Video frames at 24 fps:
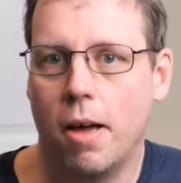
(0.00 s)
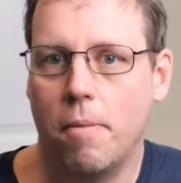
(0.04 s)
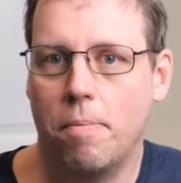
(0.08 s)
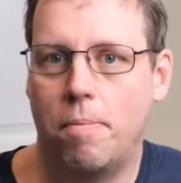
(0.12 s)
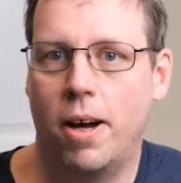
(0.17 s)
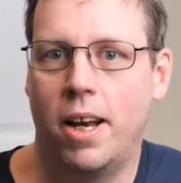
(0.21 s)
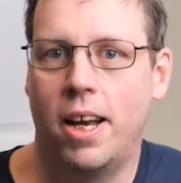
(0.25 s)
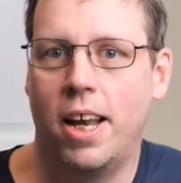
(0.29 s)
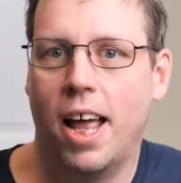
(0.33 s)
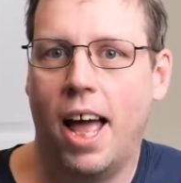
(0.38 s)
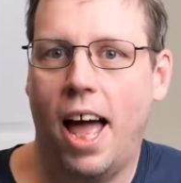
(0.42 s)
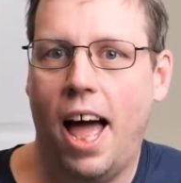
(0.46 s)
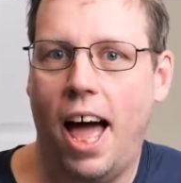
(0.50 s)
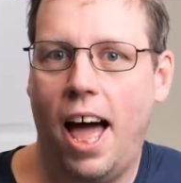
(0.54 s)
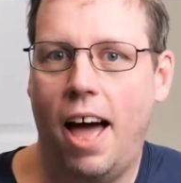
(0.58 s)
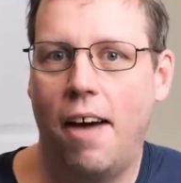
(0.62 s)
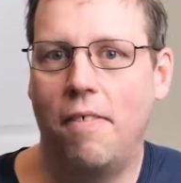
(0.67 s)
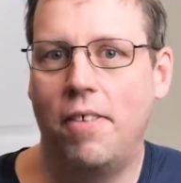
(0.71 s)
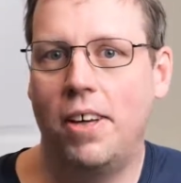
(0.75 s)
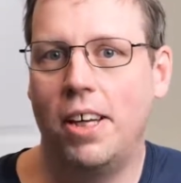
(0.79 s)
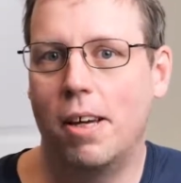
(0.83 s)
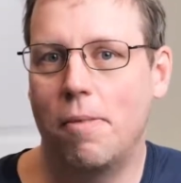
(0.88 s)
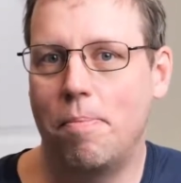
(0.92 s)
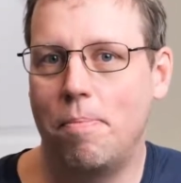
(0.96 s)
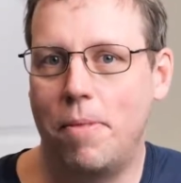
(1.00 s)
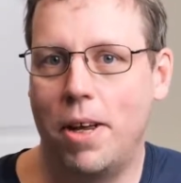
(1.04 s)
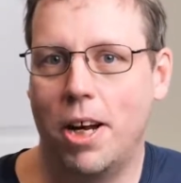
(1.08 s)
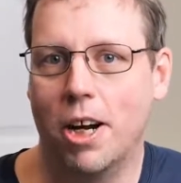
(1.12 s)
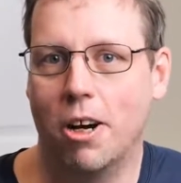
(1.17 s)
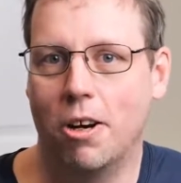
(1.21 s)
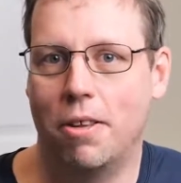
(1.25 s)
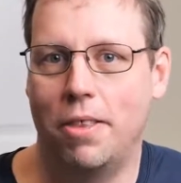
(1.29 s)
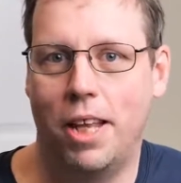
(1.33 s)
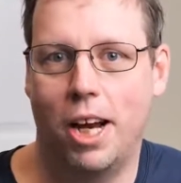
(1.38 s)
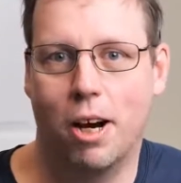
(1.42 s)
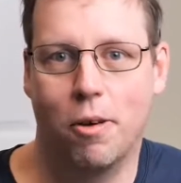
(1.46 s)
But having a
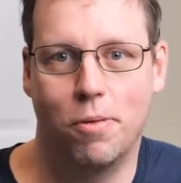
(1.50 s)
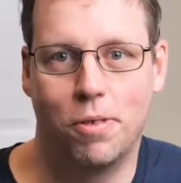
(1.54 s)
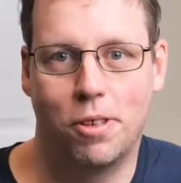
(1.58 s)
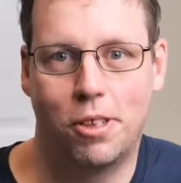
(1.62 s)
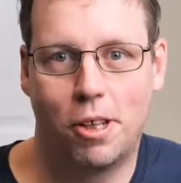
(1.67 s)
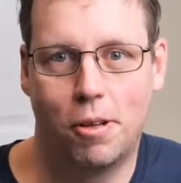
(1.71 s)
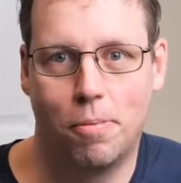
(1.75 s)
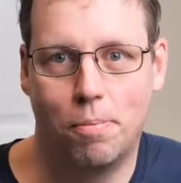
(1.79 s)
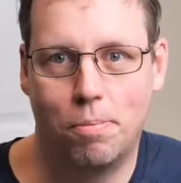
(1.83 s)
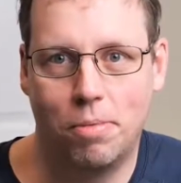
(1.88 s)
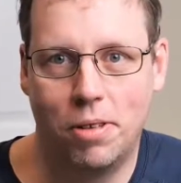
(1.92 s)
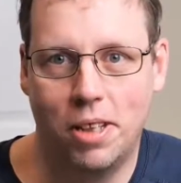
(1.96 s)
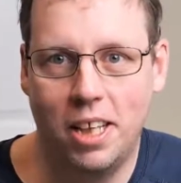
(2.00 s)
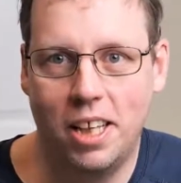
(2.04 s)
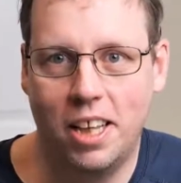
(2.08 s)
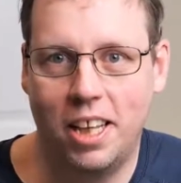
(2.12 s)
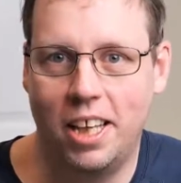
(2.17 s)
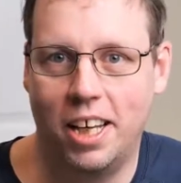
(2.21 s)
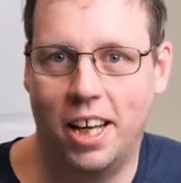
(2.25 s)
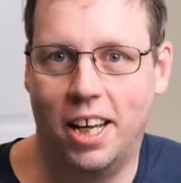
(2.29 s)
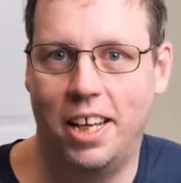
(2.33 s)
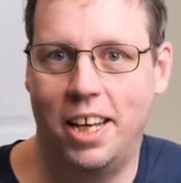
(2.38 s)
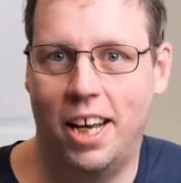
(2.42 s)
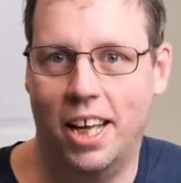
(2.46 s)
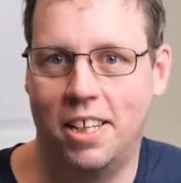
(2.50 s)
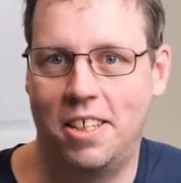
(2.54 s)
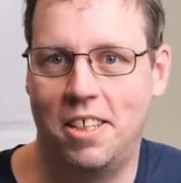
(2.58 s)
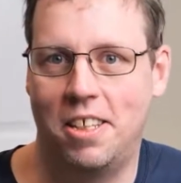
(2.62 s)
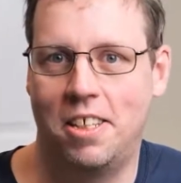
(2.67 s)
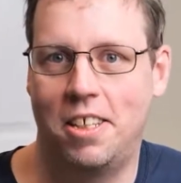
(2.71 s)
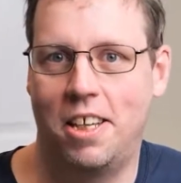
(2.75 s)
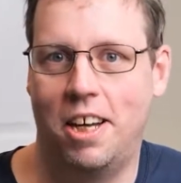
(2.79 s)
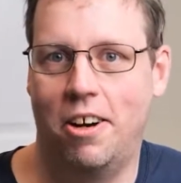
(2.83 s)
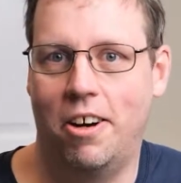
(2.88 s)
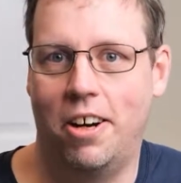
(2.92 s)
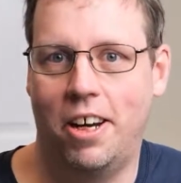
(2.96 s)
mirror in there was completely
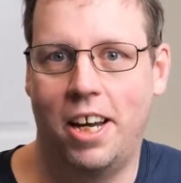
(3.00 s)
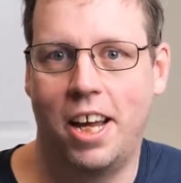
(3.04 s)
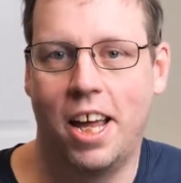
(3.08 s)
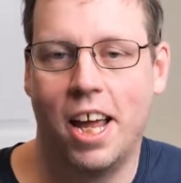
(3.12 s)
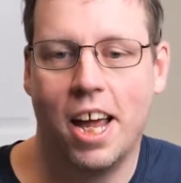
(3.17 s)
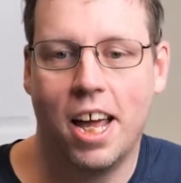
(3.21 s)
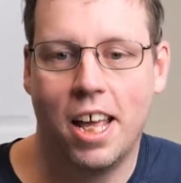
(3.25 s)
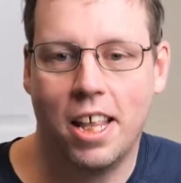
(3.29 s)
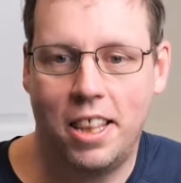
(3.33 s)
unnecessary.